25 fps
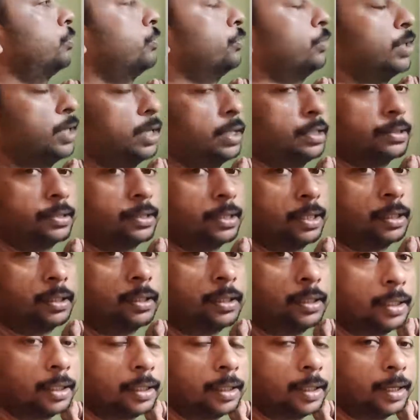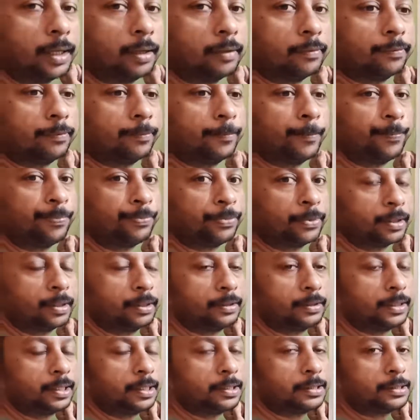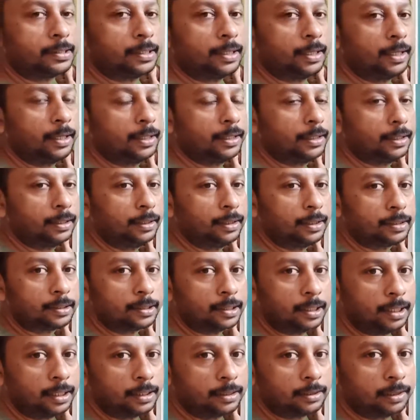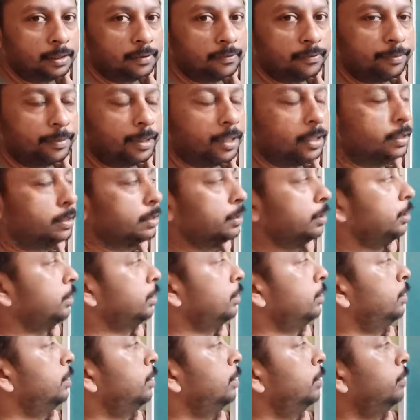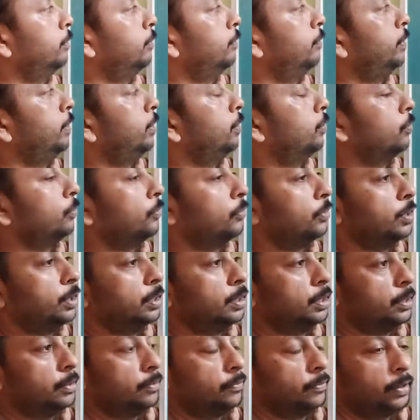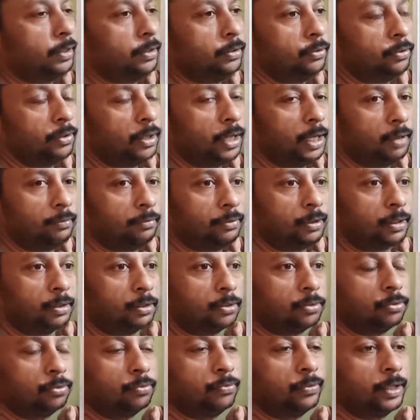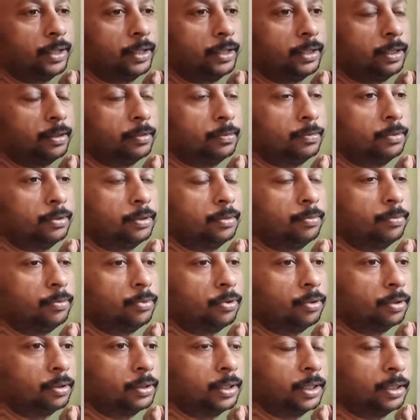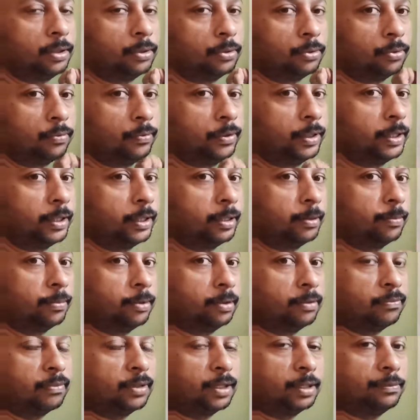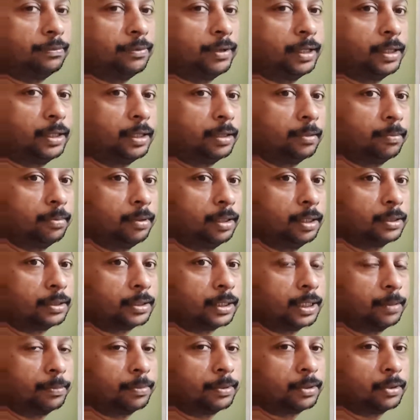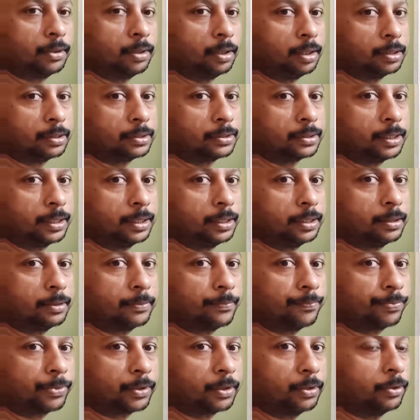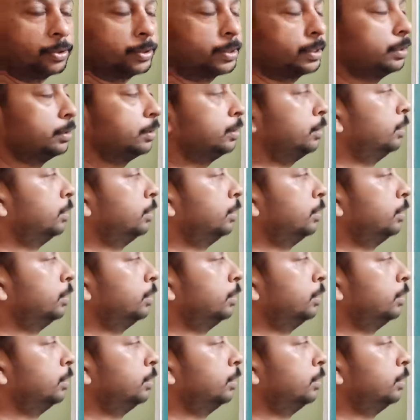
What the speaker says: to construct a graph. Just like in the states of matter, we know that when you have the two variable, more than two variable, one variable is kept constant. Okay,